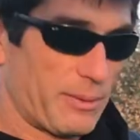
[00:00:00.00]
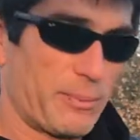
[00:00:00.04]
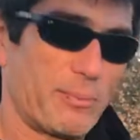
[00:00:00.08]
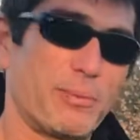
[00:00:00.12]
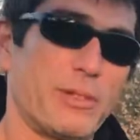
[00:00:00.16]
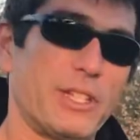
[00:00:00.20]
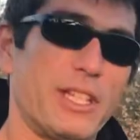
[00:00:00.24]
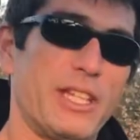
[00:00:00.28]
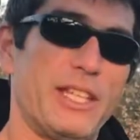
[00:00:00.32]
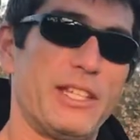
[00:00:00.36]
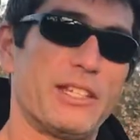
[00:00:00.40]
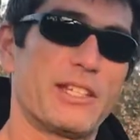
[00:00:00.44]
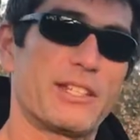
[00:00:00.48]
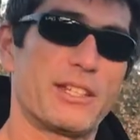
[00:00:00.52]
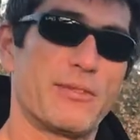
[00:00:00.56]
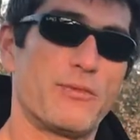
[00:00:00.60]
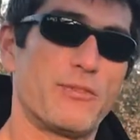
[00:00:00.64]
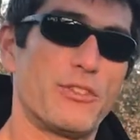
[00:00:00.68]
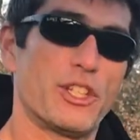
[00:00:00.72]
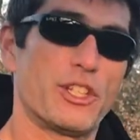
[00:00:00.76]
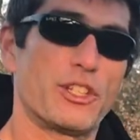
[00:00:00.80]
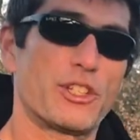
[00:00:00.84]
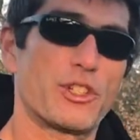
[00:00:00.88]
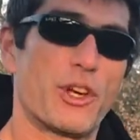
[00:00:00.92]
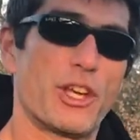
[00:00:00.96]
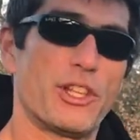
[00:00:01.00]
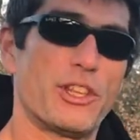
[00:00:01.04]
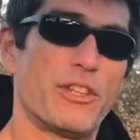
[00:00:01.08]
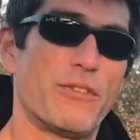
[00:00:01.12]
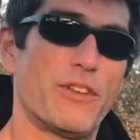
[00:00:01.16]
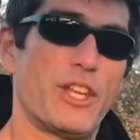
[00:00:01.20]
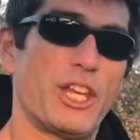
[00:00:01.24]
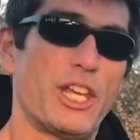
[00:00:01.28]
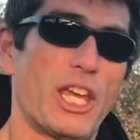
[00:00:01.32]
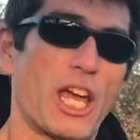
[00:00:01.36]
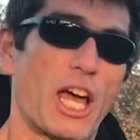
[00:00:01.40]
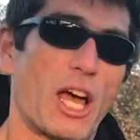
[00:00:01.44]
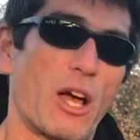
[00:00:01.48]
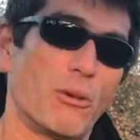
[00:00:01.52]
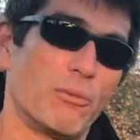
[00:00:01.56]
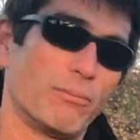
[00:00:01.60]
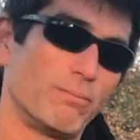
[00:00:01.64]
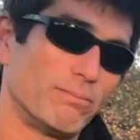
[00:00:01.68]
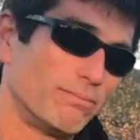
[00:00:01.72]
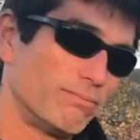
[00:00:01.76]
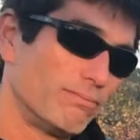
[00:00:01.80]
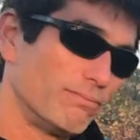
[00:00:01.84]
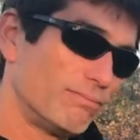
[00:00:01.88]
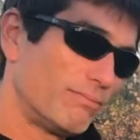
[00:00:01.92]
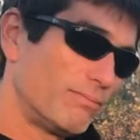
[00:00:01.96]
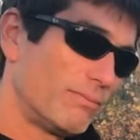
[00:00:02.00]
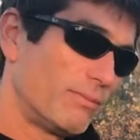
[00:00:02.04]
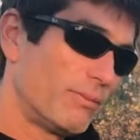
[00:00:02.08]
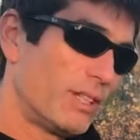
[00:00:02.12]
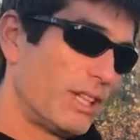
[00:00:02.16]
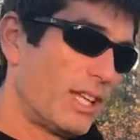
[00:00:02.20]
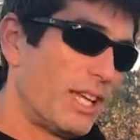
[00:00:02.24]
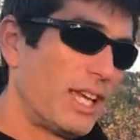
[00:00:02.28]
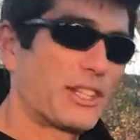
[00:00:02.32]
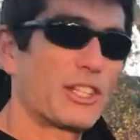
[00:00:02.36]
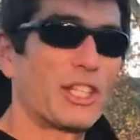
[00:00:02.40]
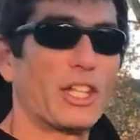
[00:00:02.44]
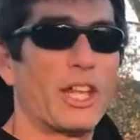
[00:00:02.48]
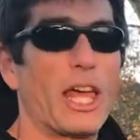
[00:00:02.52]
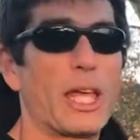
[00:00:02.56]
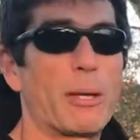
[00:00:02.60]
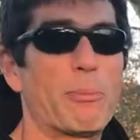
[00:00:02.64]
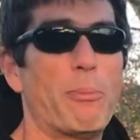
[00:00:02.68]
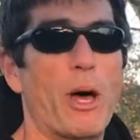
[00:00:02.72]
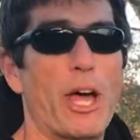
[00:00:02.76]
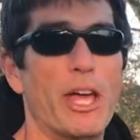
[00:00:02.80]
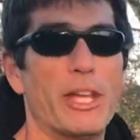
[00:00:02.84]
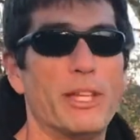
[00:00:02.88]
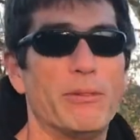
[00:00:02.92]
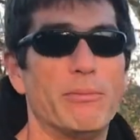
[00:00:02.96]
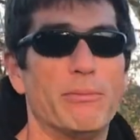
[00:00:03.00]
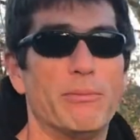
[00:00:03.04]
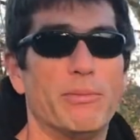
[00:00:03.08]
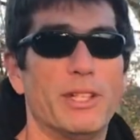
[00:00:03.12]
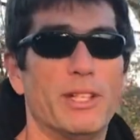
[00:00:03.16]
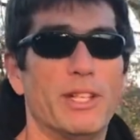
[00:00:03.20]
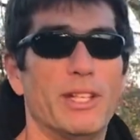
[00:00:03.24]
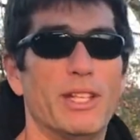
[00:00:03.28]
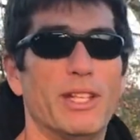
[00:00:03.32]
Please, if you enjoyed the video, hit the like button.